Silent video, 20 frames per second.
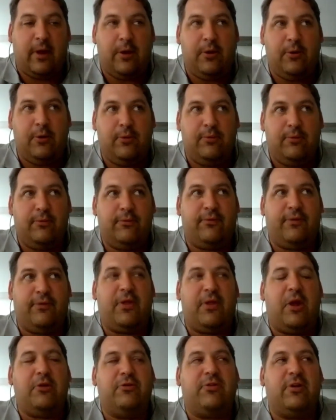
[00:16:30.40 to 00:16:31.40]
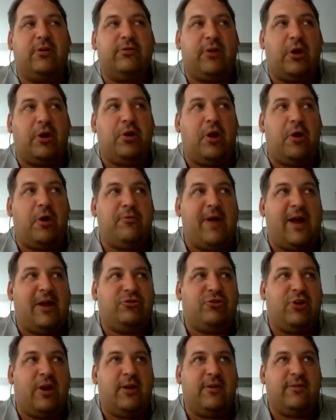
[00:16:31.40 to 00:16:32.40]
So for those that don't know,
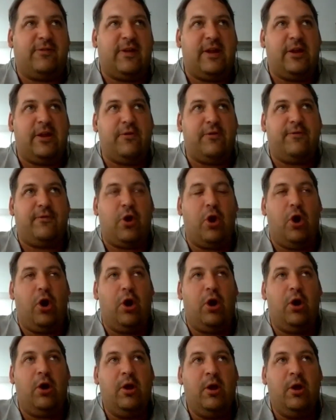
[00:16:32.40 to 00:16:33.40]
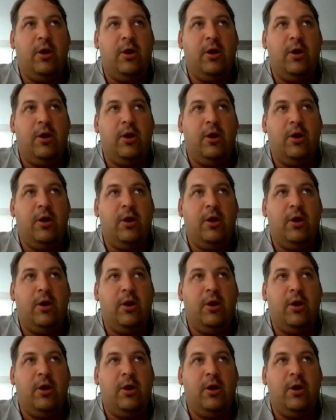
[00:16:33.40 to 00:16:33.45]
around Jersey, you've got